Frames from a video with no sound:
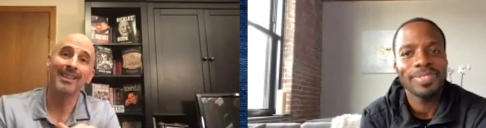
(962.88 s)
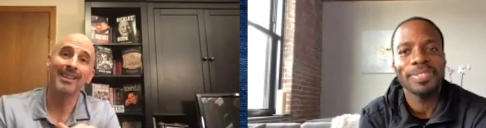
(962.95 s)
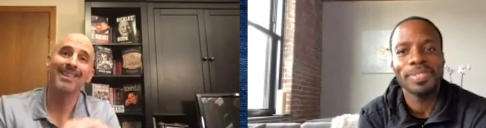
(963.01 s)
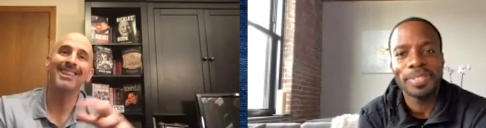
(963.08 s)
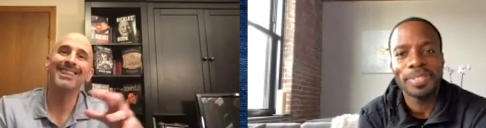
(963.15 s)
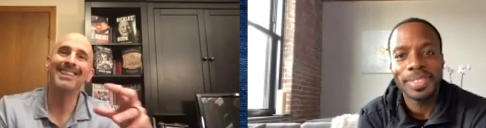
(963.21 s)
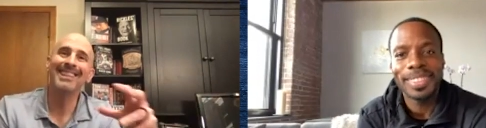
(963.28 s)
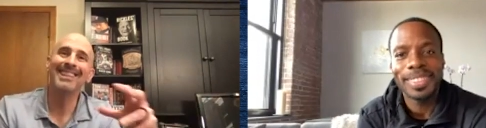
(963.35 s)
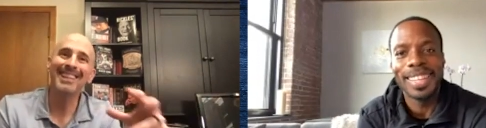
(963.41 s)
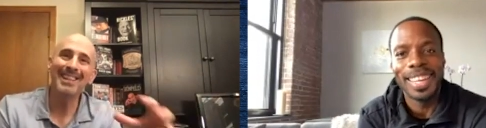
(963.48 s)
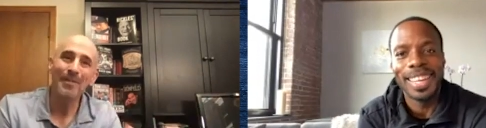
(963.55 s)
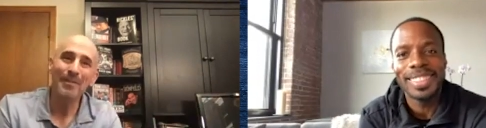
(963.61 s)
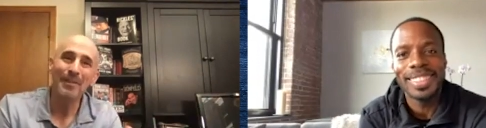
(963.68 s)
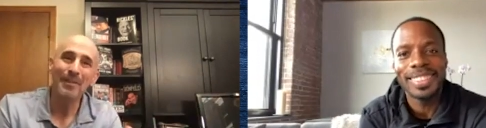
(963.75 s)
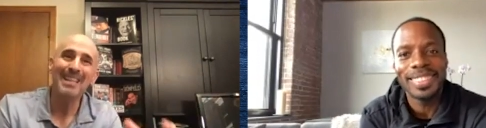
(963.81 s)
Speaker 1: the
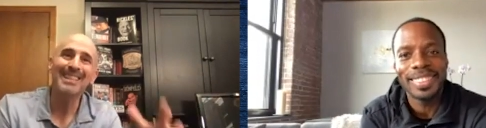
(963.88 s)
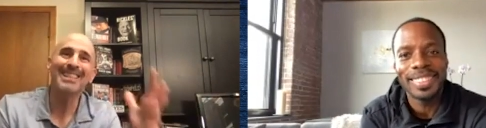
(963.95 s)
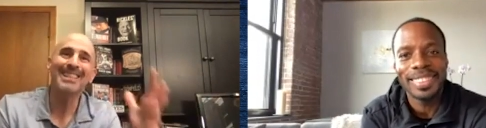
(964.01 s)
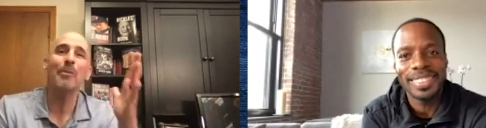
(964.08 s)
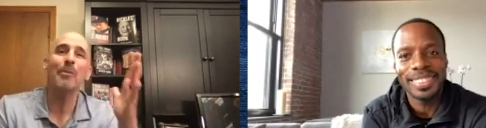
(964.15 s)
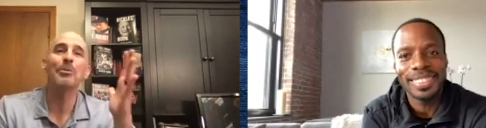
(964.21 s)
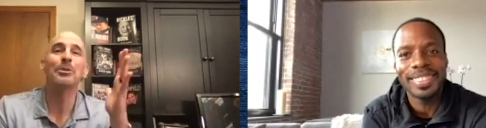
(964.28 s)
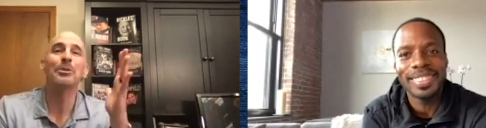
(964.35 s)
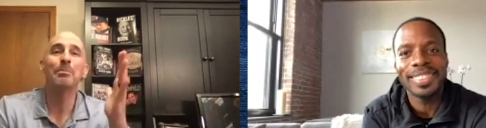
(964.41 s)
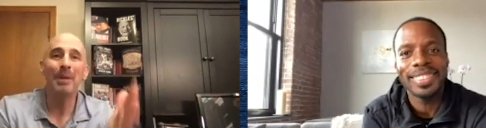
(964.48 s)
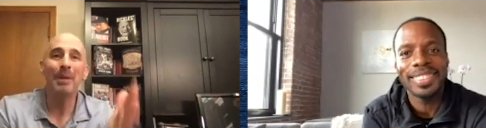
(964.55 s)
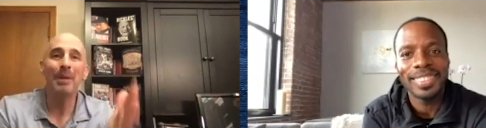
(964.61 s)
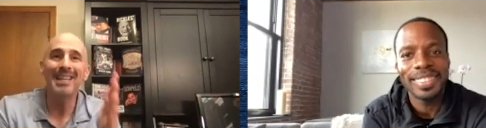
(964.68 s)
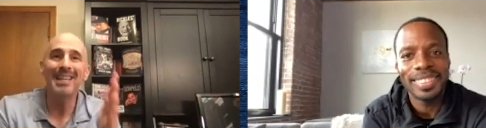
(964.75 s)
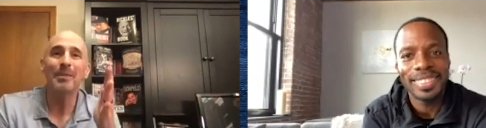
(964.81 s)
defense that was
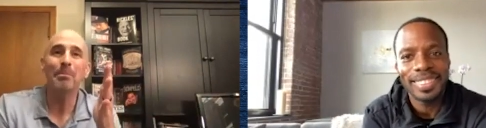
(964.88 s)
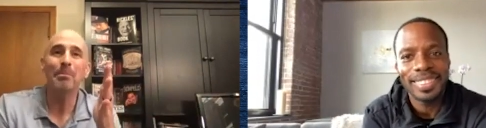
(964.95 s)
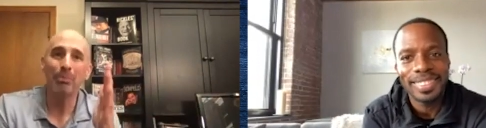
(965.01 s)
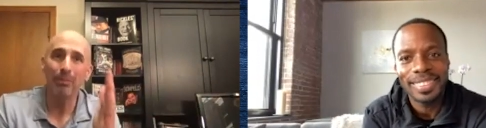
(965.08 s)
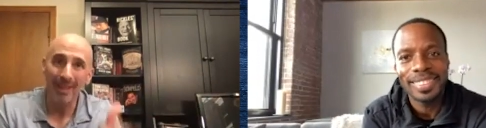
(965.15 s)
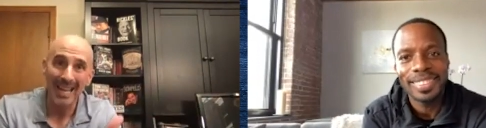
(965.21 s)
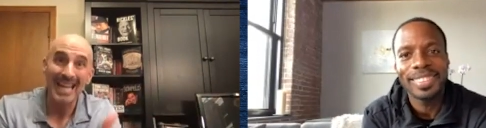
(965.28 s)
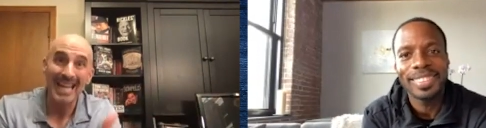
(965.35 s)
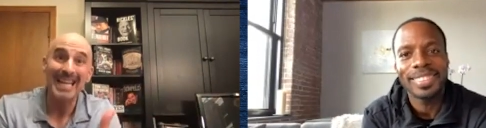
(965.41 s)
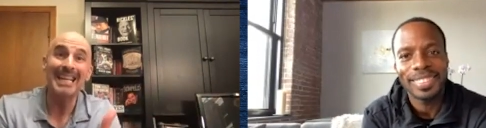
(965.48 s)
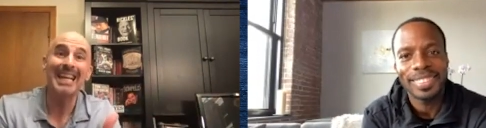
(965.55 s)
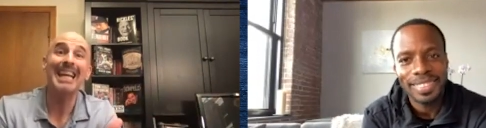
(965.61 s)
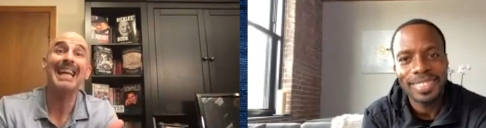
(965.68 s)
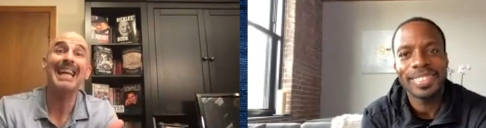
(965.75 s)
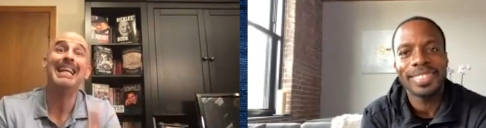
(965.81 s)
being
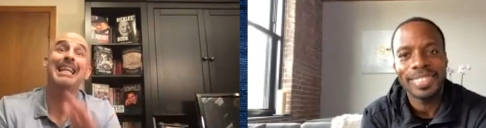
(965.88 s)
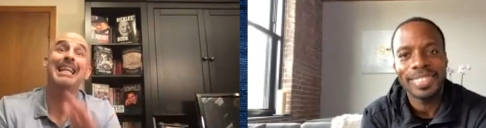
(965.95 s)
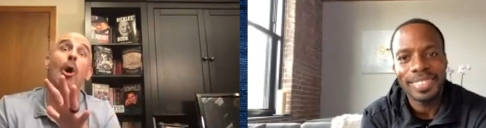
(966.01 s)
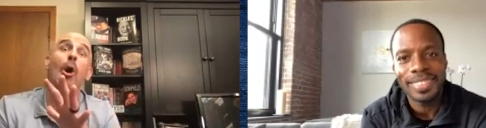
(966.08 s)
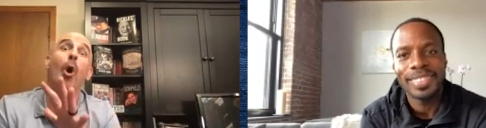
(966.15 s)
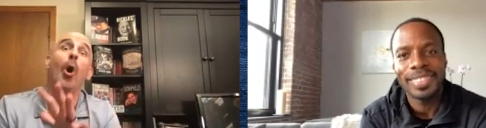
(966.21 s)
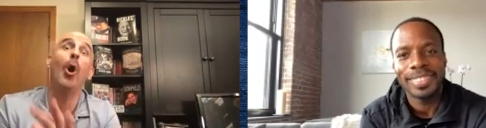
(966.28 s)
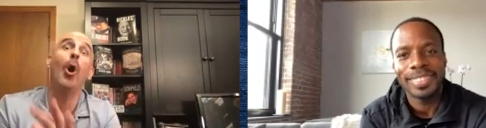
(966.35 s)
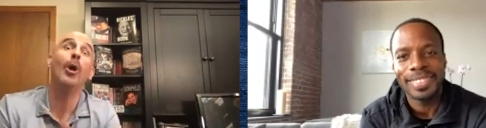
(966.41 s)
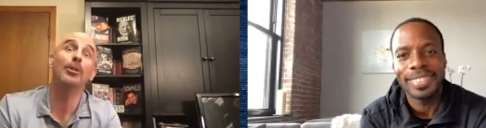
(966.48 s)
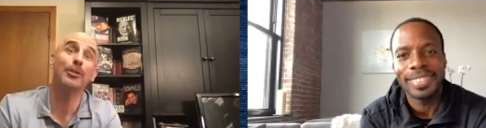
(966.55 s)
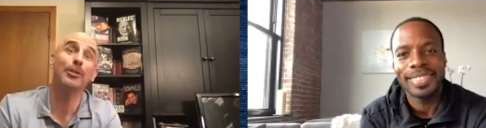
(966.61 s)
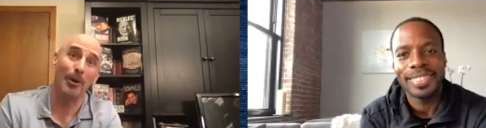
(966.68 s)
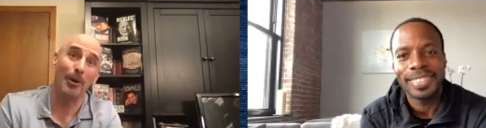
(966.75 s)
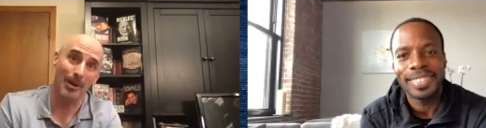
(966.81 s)
played in an
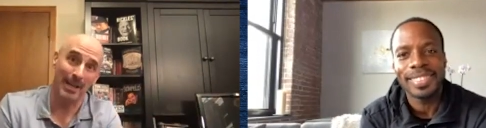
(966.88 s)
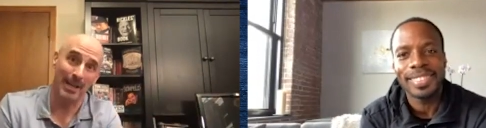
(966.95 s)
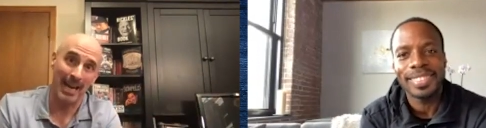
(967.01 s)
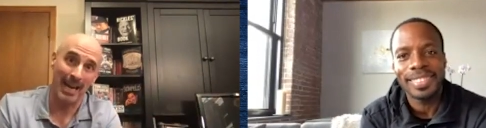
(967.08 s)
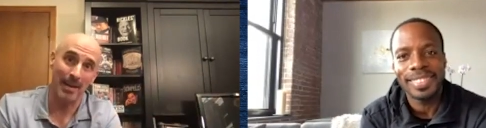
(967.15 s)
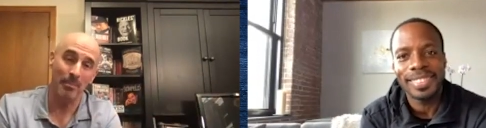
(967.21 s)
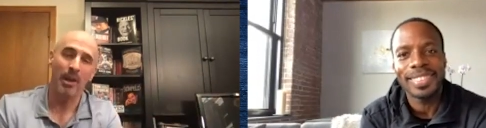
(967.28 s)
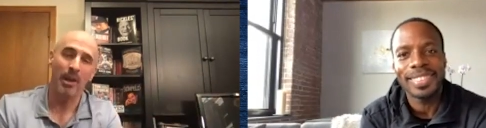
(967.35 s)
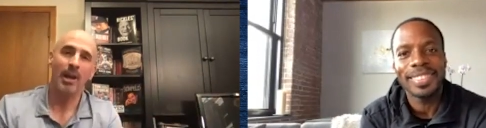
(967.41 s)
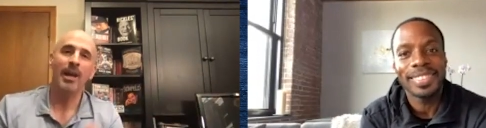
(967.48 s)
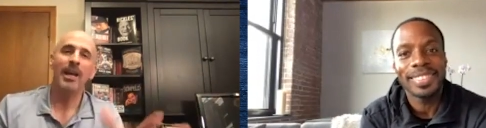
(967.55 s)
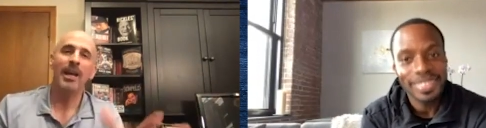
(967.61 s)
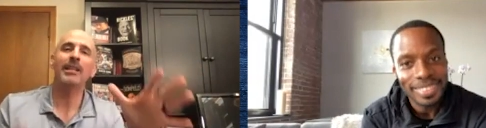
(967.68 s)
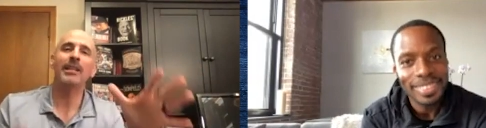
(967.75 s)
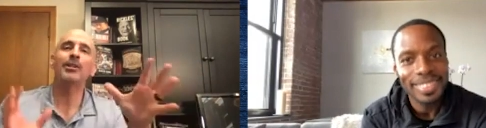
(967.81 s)
all-star game
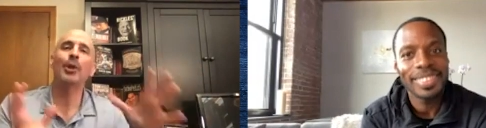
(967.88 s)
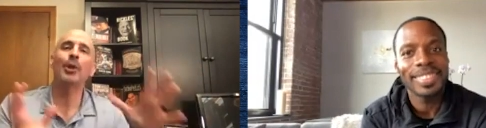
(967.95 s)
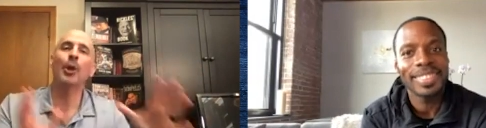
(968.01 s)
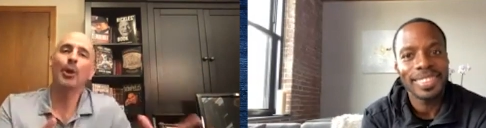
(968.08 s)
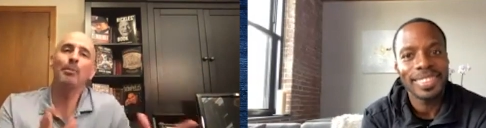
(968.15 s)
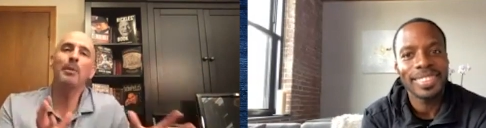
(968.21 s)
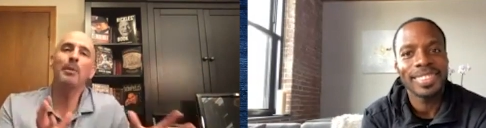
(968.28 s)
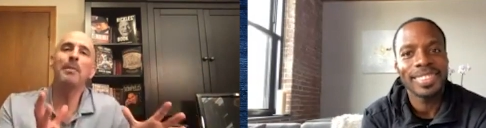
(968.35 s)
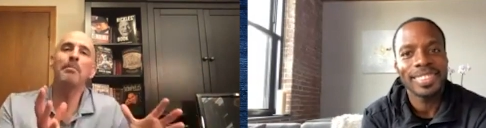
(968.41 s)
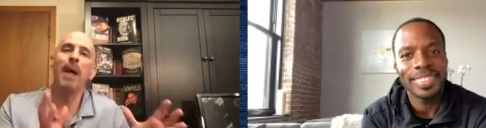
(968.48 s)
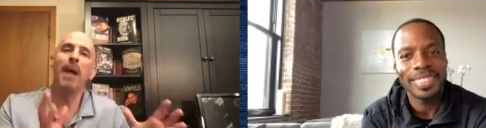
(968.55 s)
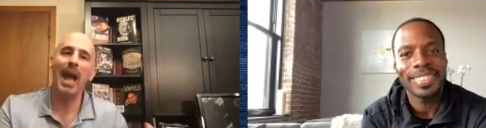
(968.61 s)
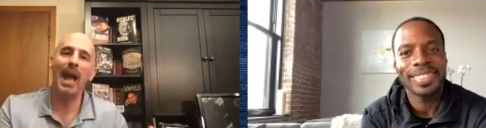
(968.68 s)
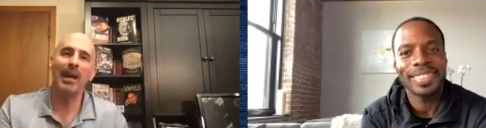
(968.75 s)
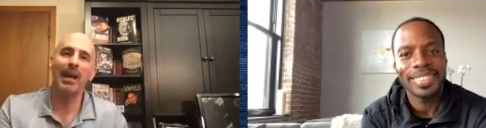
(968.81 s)
it took me
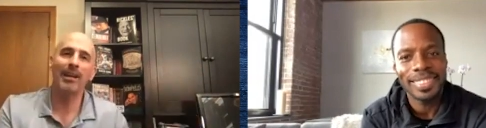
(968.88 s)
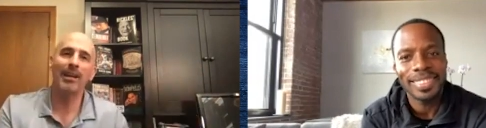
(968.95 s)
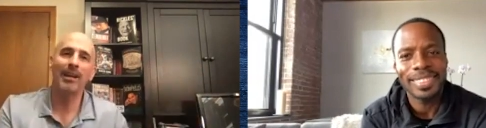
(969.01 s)
back